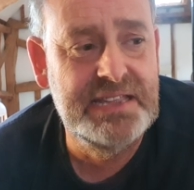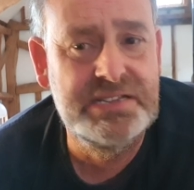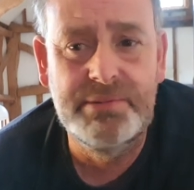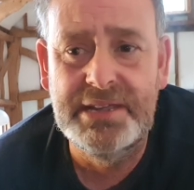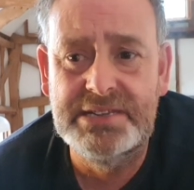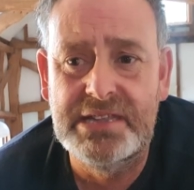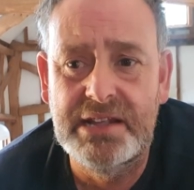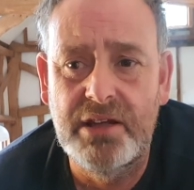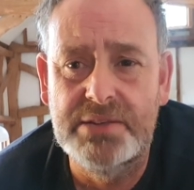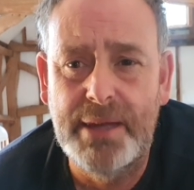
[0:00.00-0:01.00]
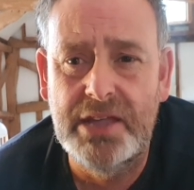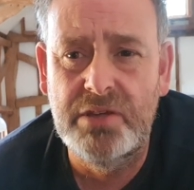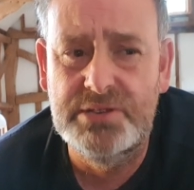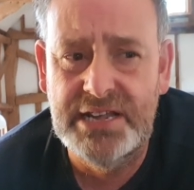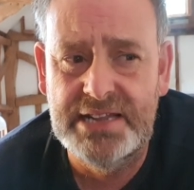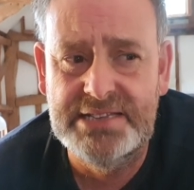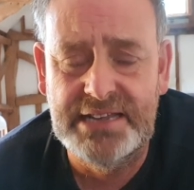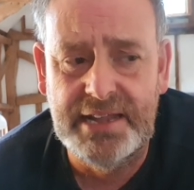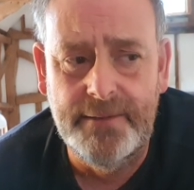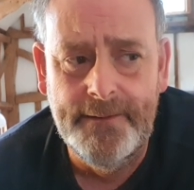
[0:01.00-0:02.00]
it, to me, it's a thing like it's about
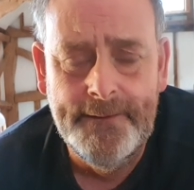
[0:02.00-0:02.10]
utility,